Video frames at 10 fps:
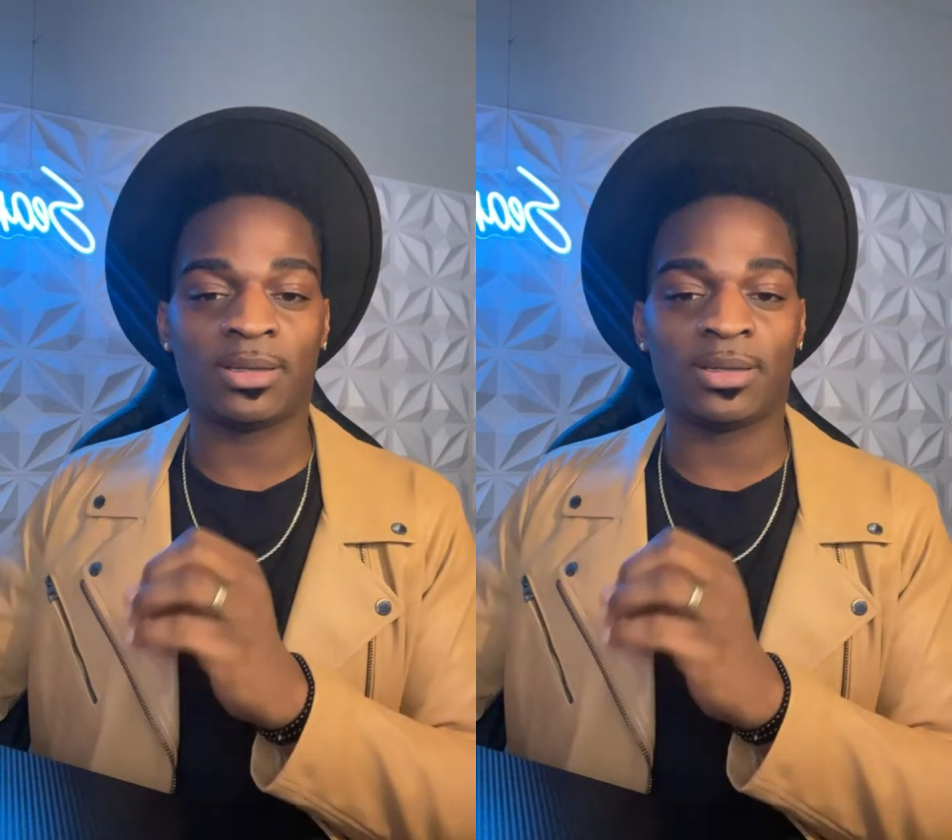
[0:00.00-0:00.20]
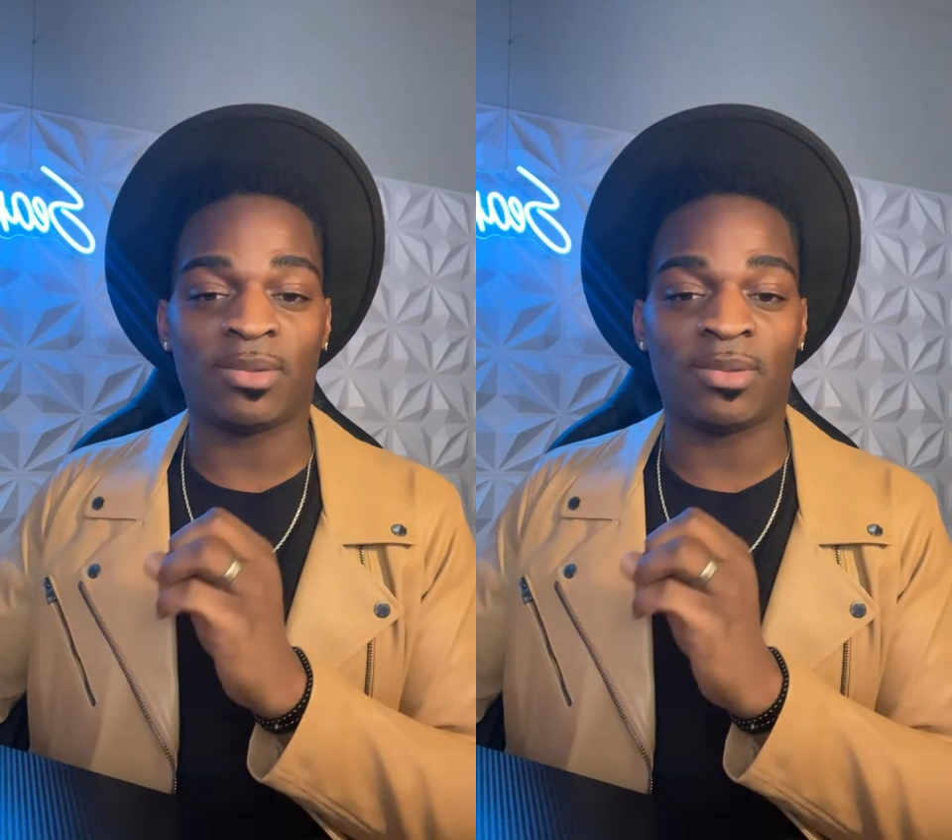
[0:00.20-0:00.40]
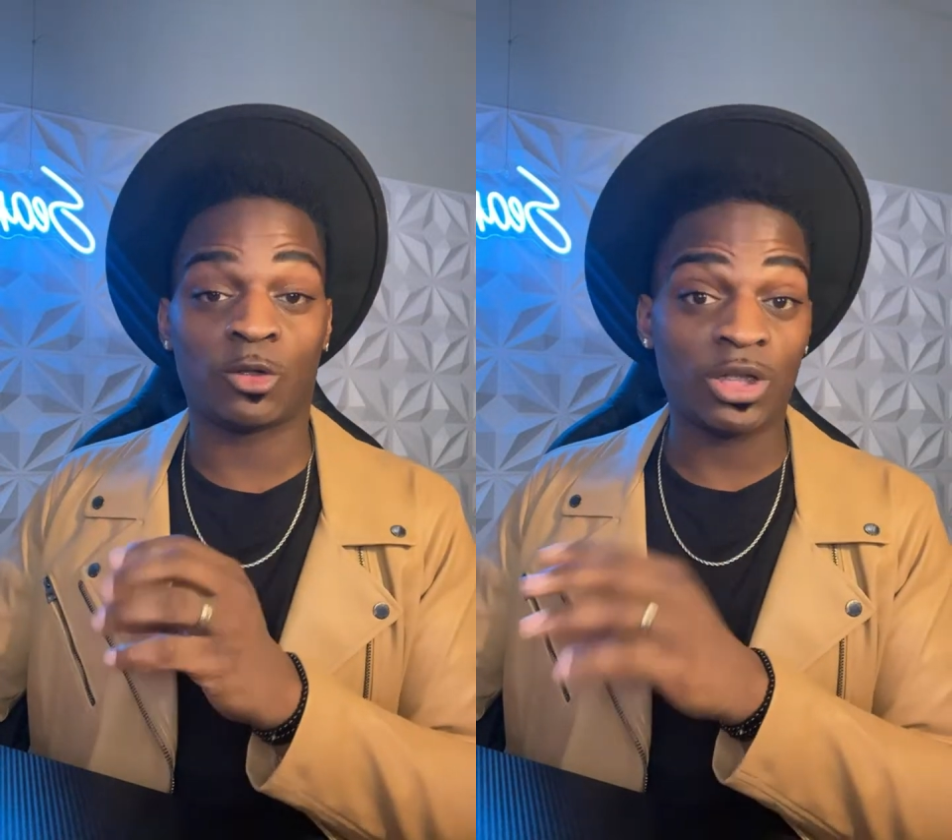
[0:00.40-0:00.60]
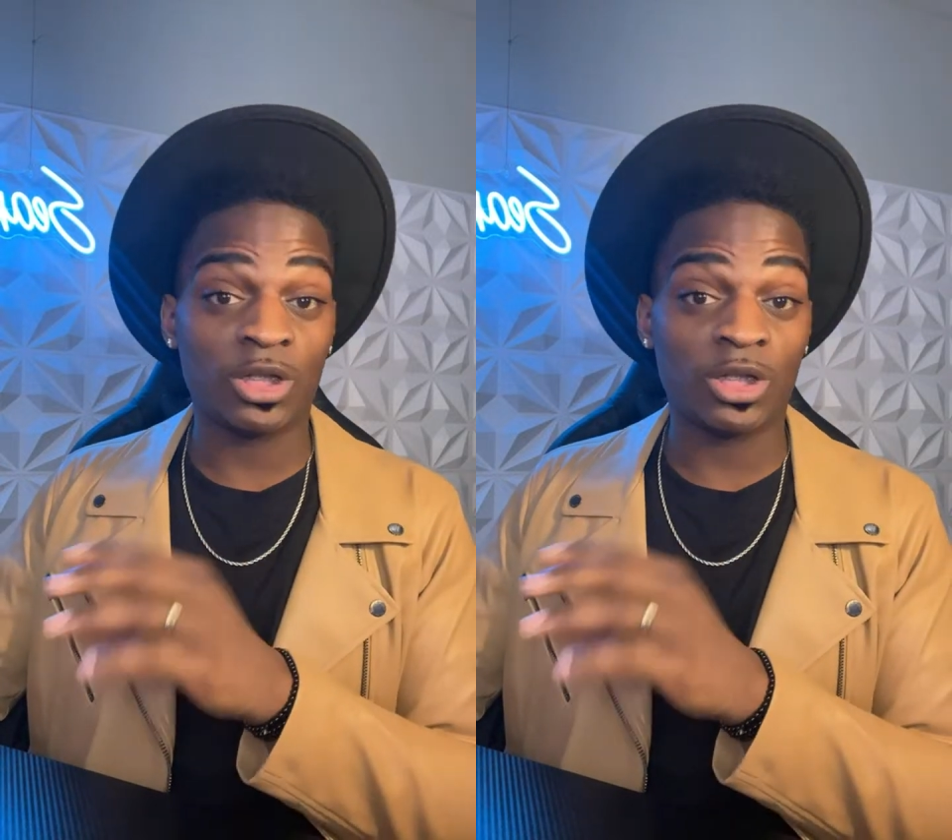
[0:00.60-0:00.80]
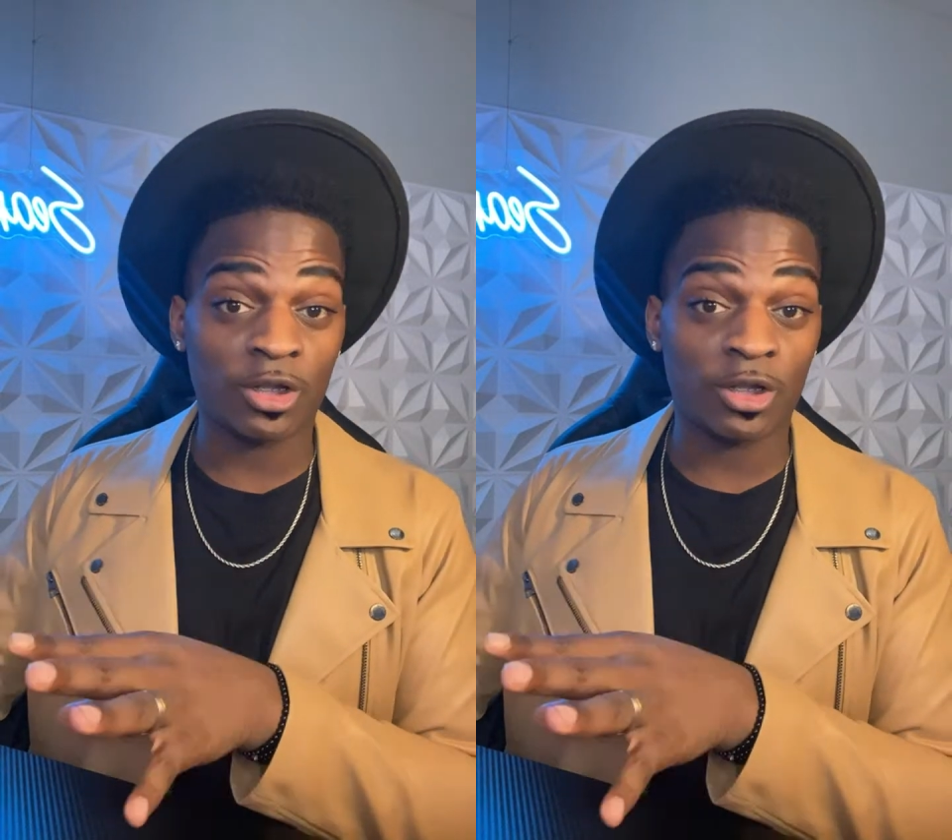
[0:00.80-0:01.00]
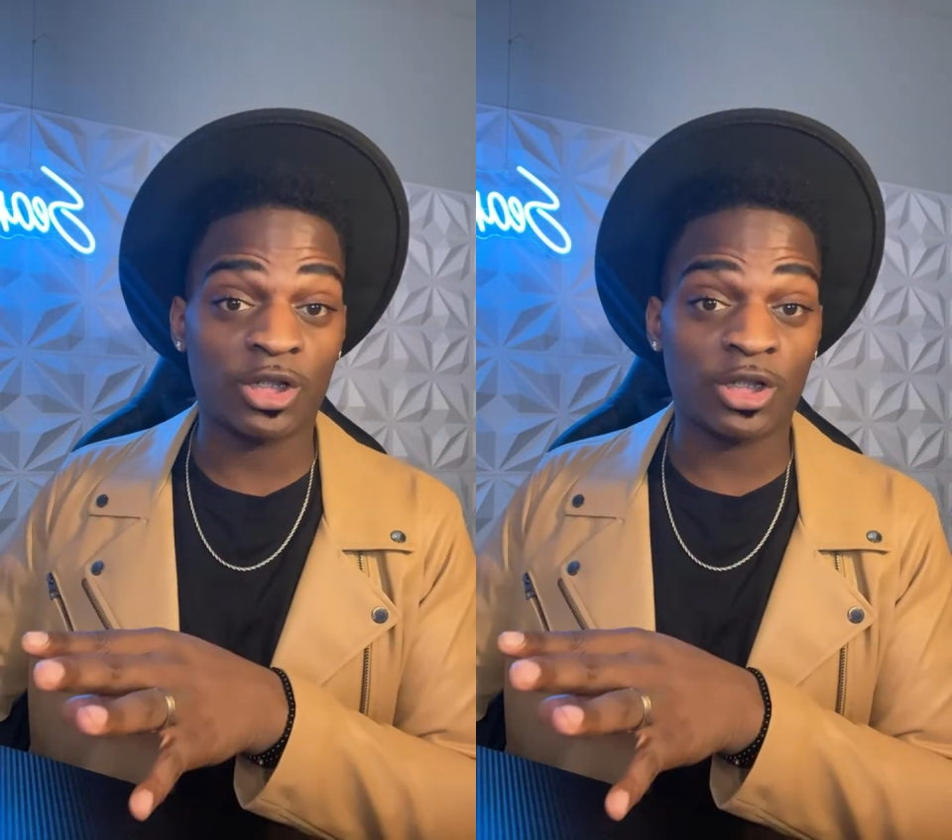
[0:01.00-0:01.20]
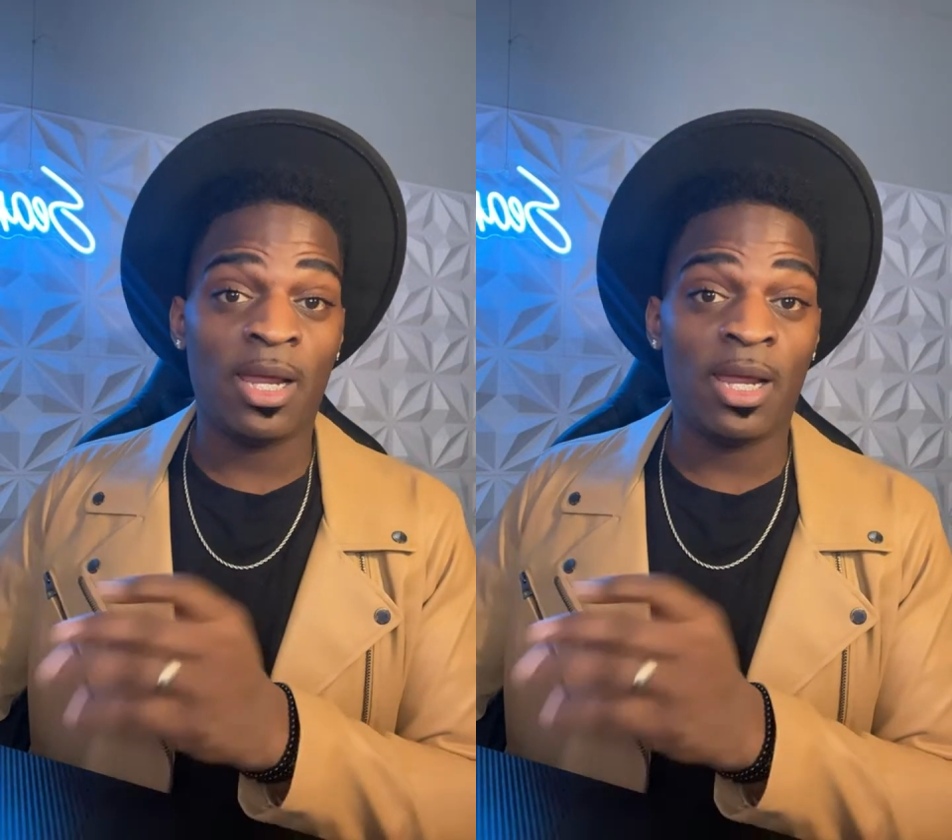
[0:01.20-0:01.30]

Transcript: as much research